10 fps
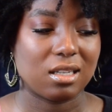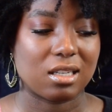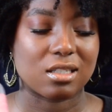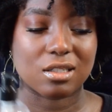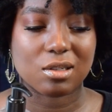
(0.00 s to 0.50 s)

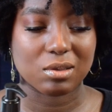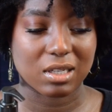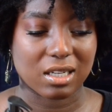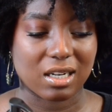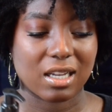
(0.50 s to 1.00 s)
It's so
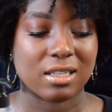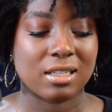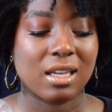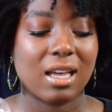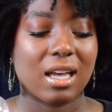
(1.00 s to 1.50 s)
good.
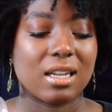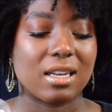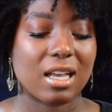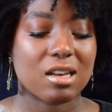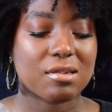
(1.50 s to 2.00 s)
I
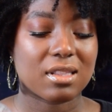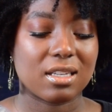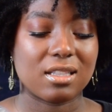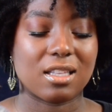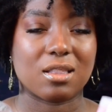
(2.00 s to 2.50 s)
now
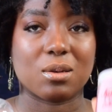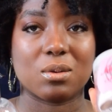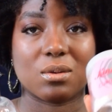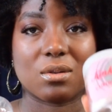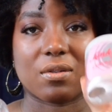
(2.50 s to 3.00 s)
think that the
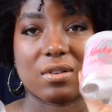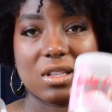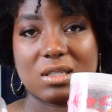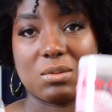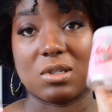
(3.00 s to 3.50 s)
hold for
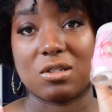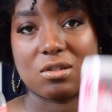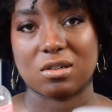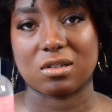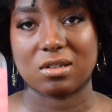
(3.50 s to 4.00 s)
this one is
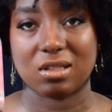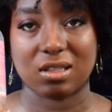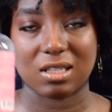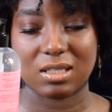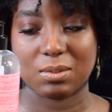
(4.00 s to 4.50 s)
stronger
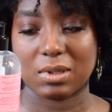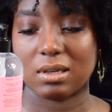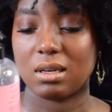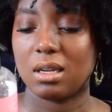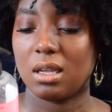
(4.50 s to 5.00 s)
than this one.